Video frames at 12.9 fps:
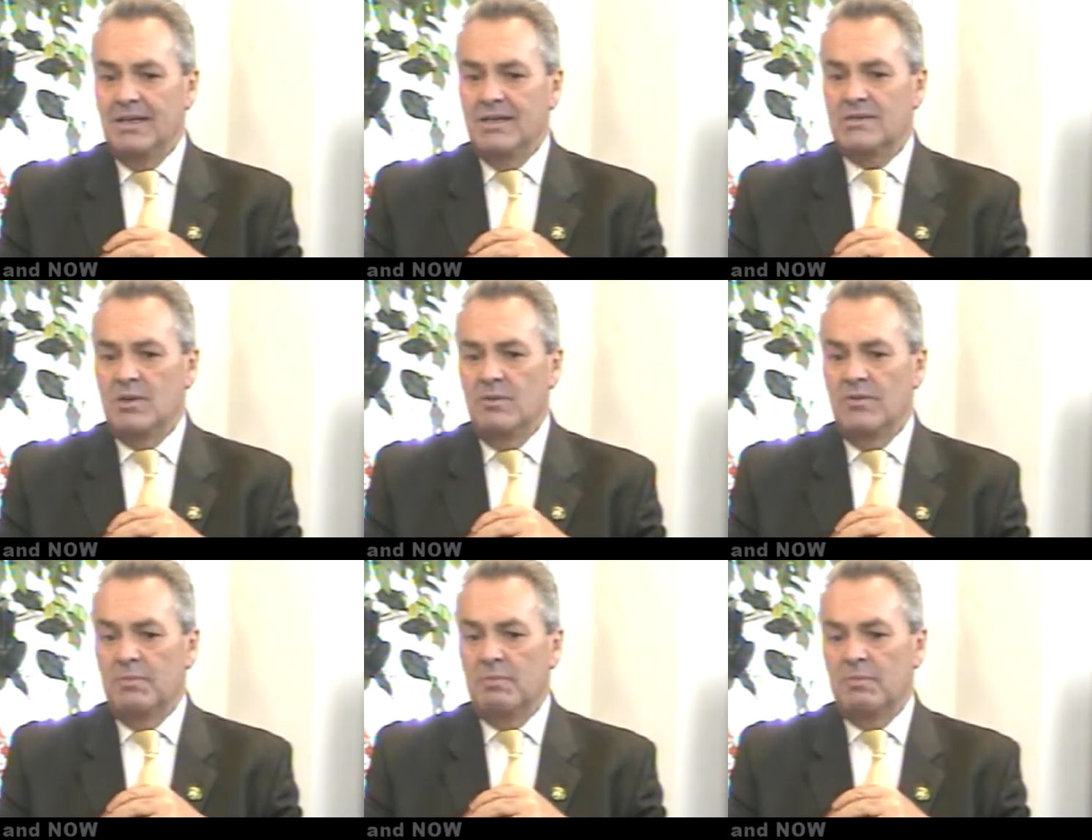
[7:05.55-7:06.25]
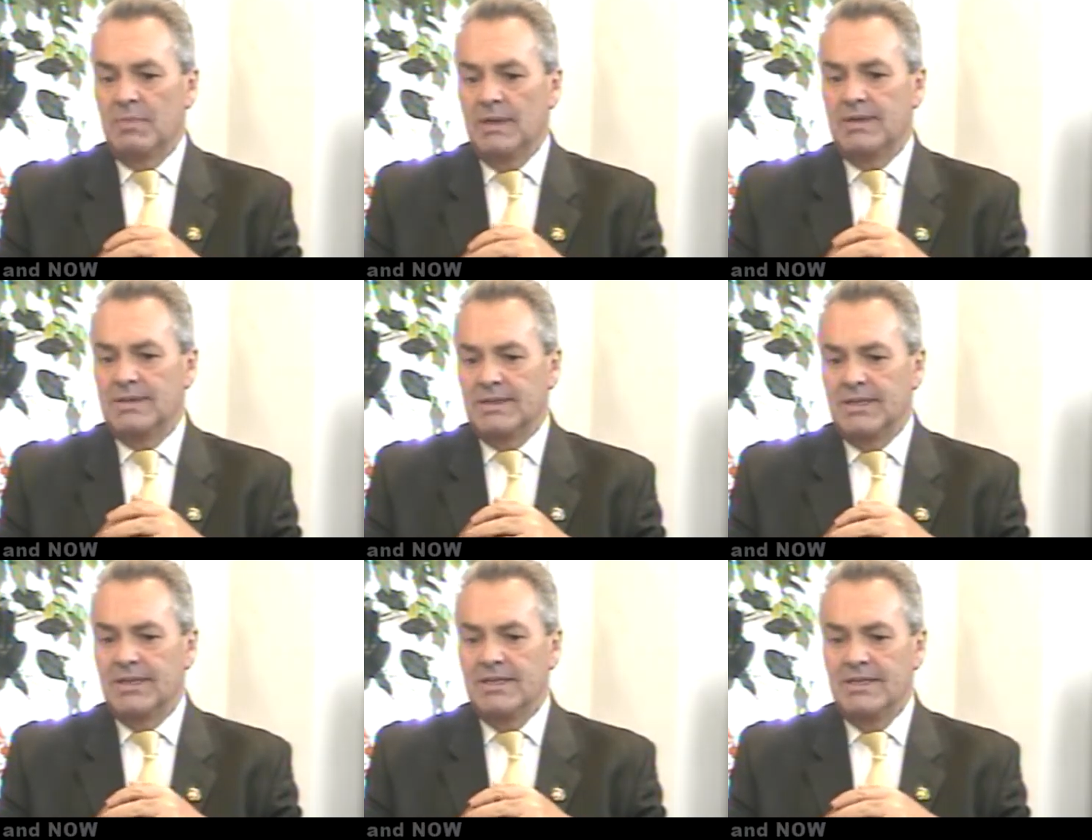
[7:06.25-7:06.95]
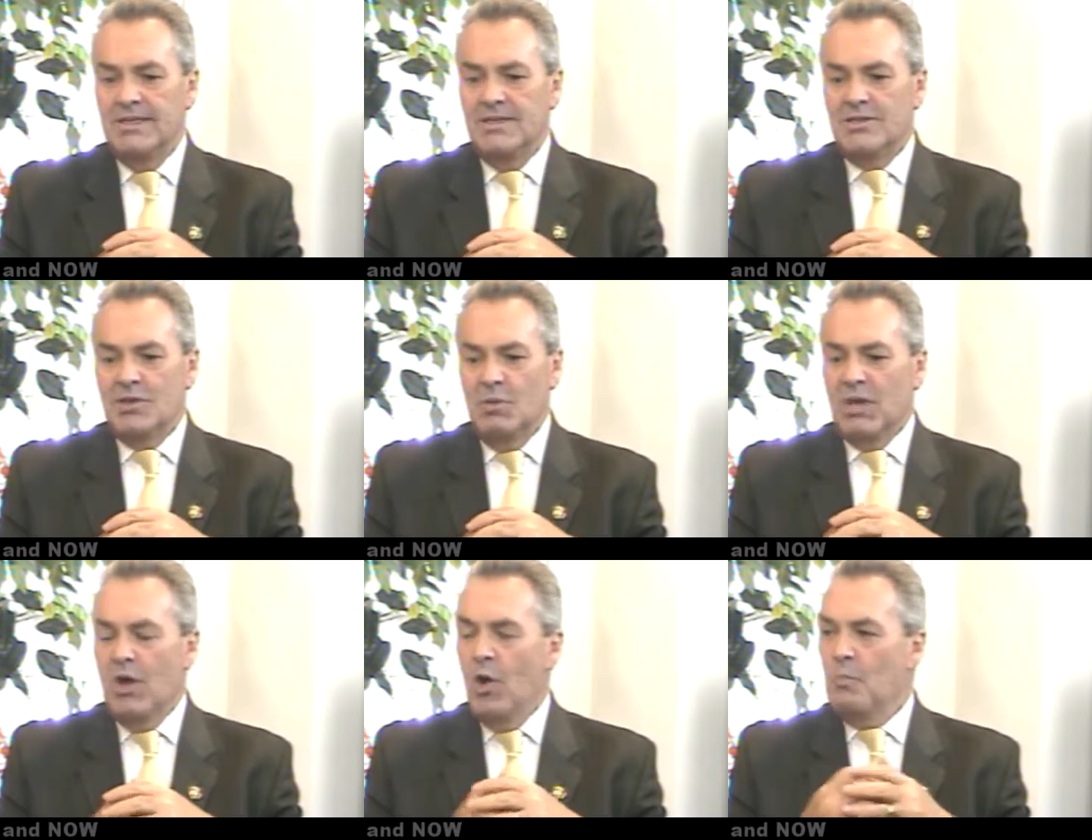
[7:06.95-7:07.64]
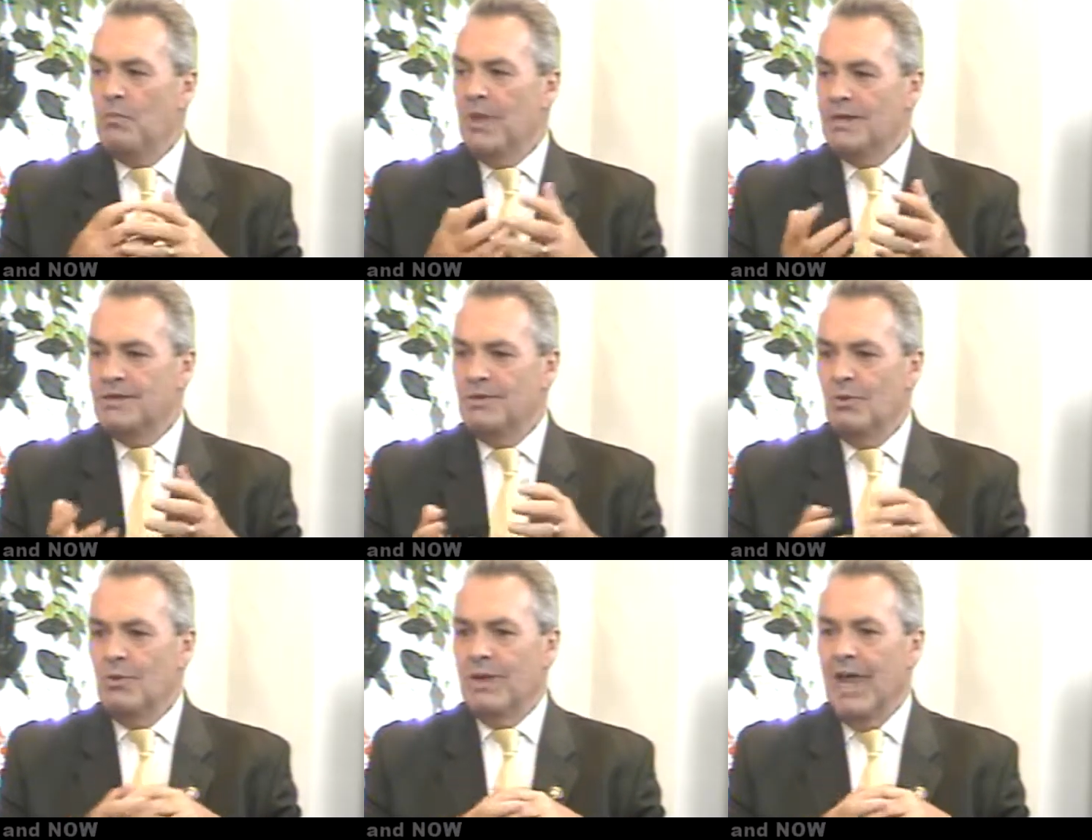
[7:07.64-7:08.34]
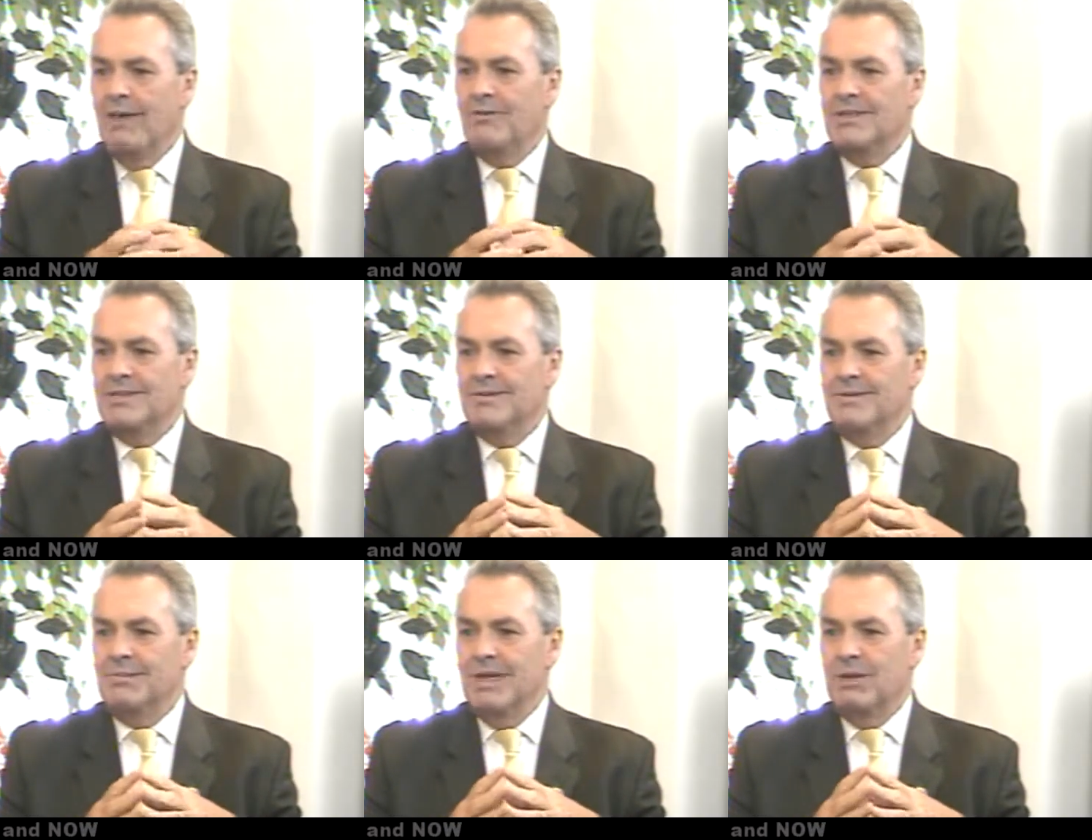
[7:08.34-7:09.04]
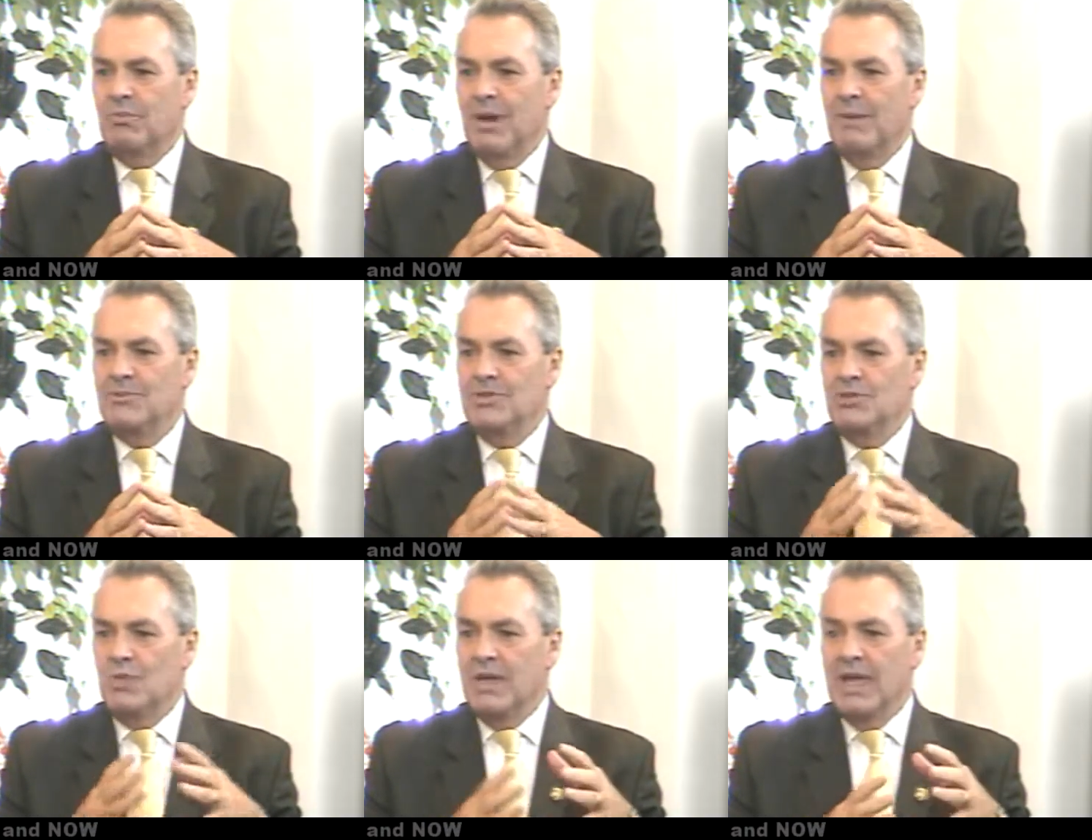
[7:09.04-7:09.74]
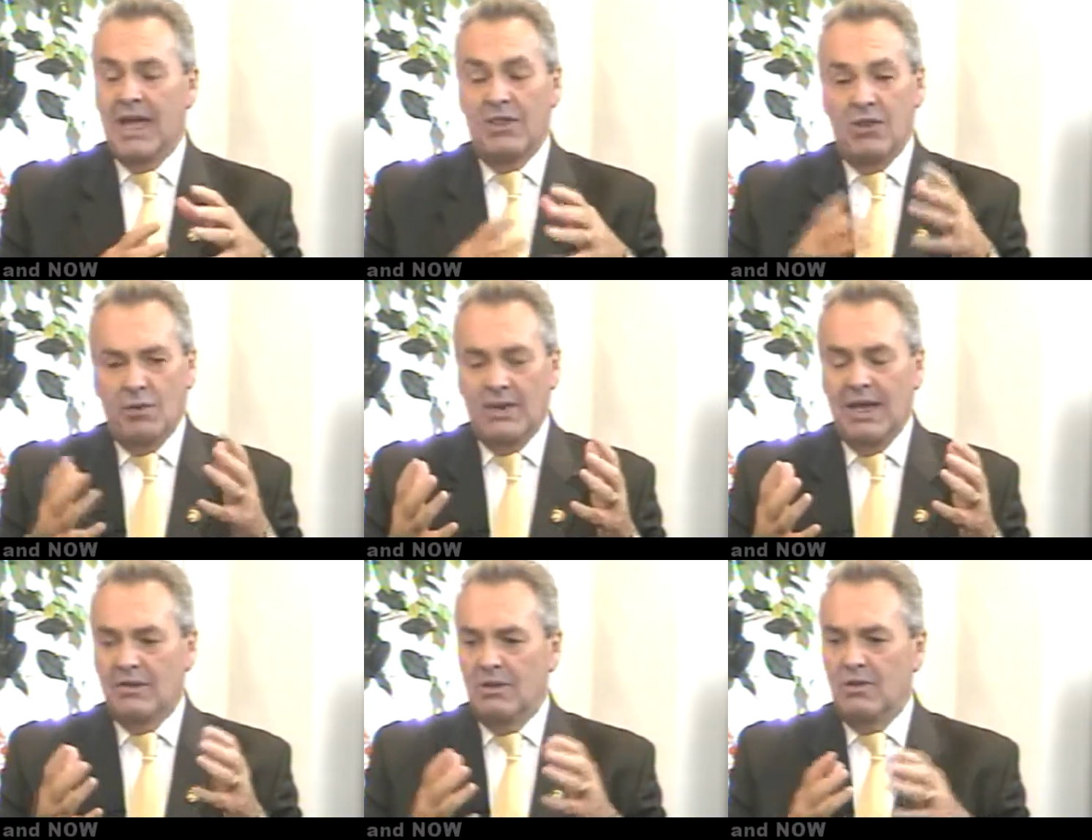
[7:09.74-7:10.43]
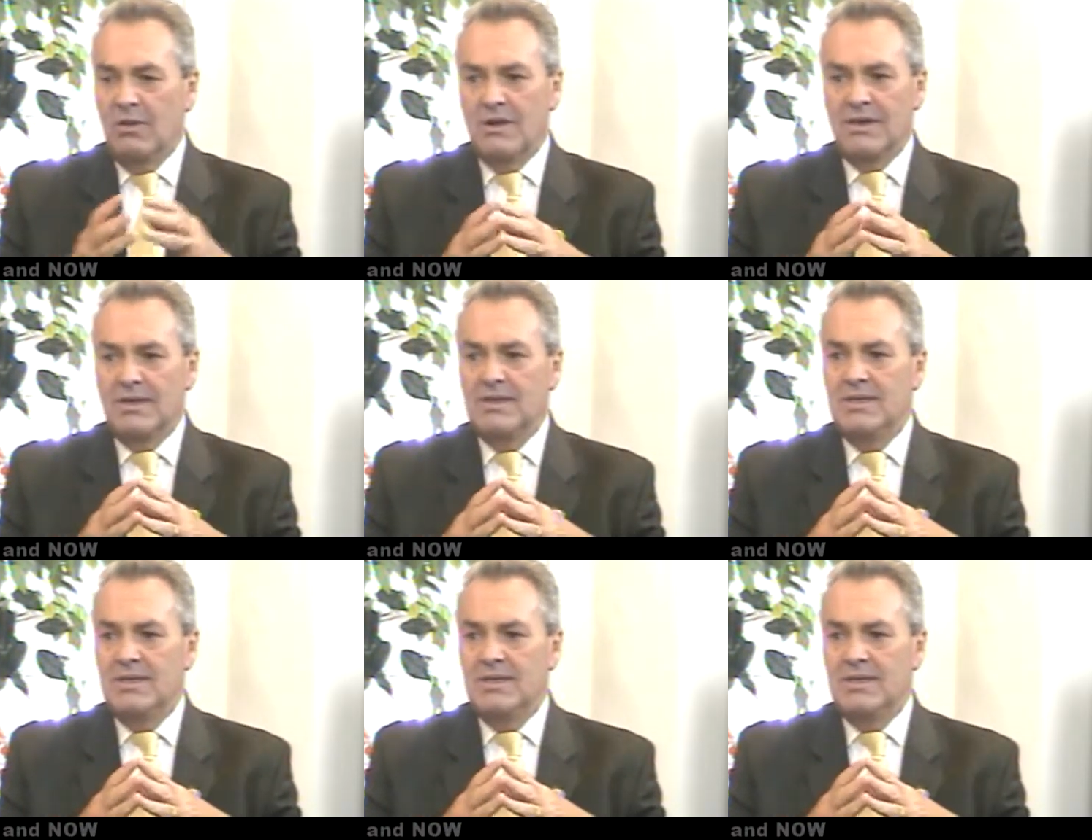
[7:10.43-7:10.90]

So we hope that you won't have as many problems as we had, though now the law